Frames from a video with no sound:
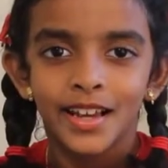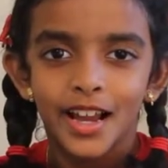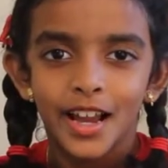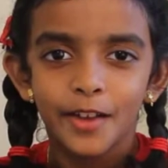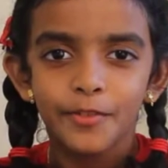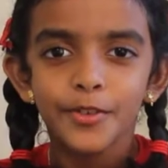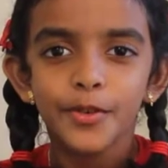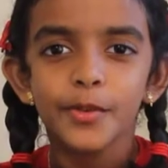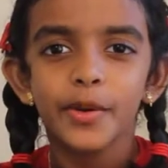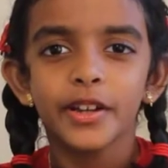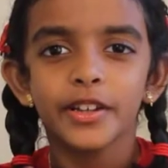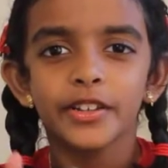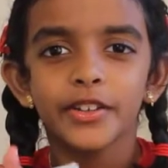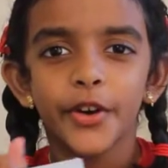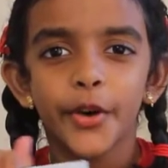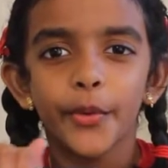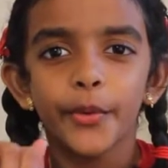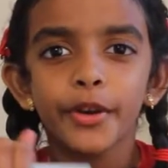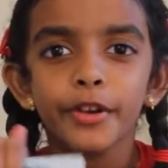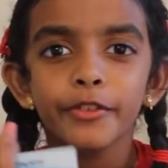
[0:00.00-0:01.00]
Everyone
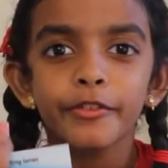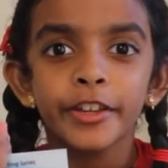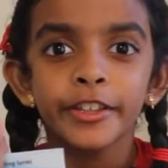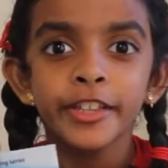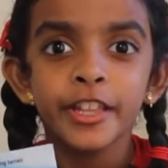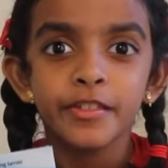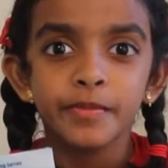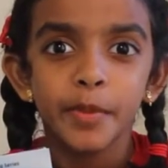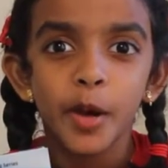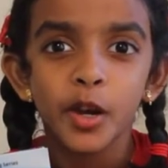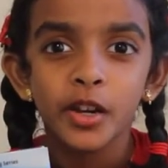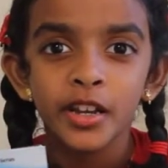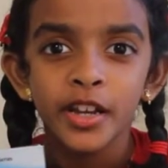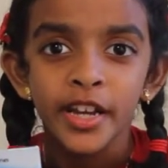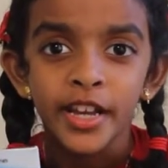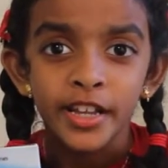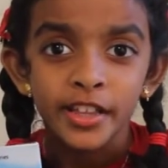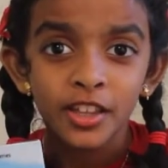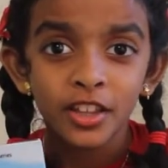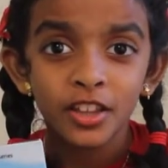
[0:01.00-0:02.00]
go and read this book
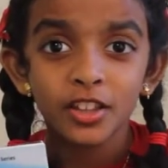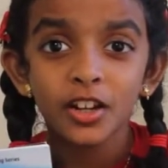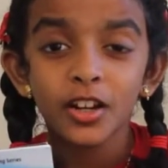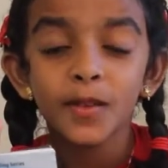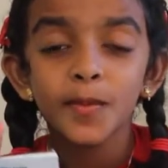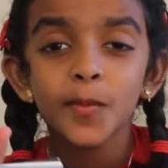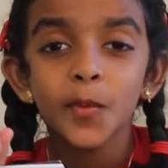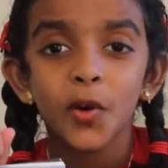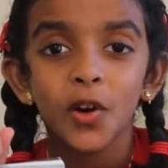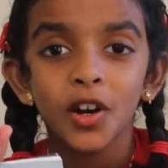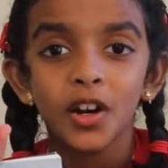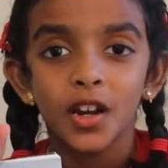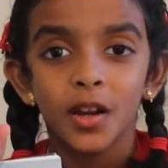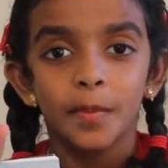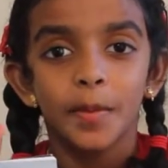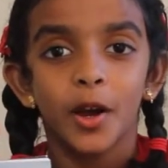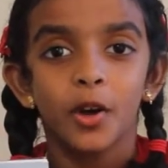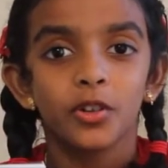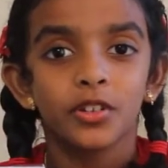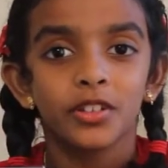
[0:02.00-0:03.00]
to learn more
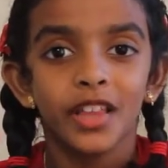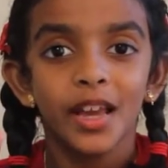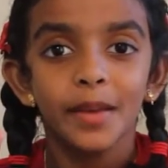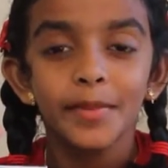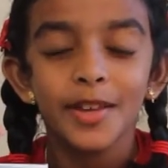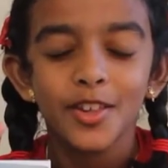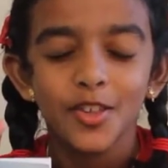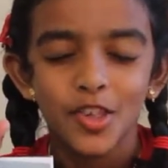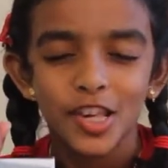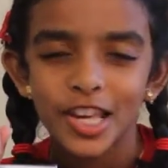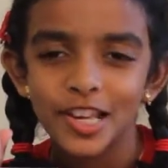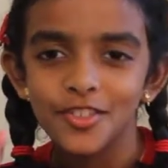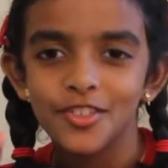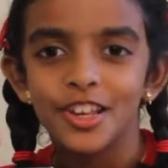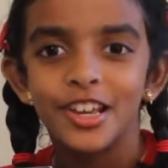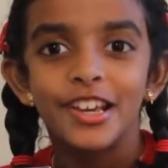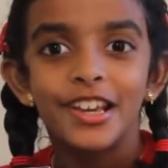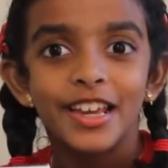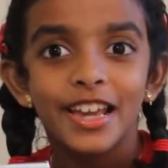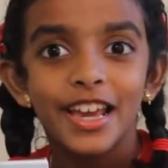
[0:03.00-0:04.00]
about climate change
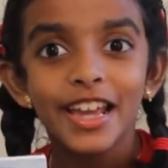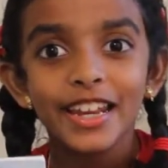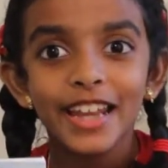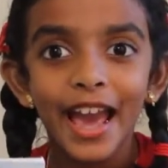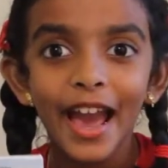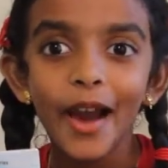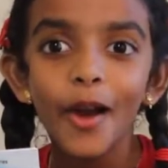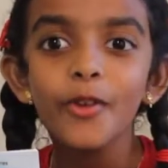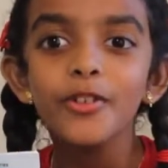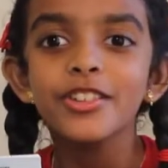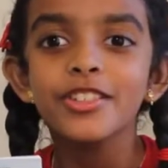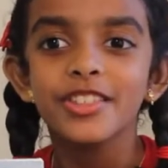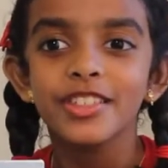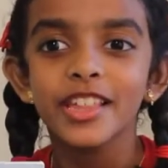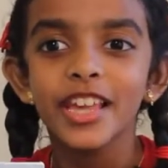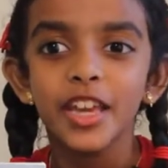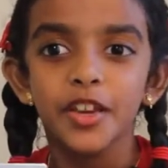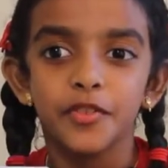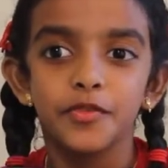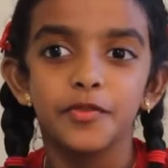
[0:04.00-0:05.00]
and how to
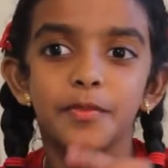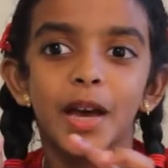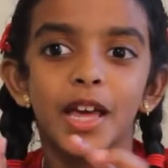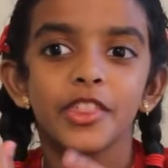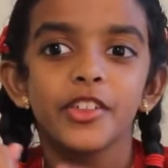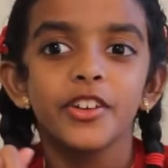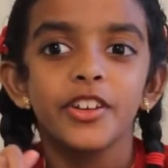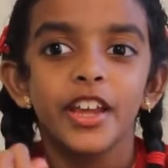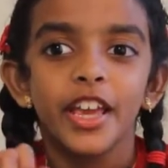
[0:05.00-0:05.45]
save Mother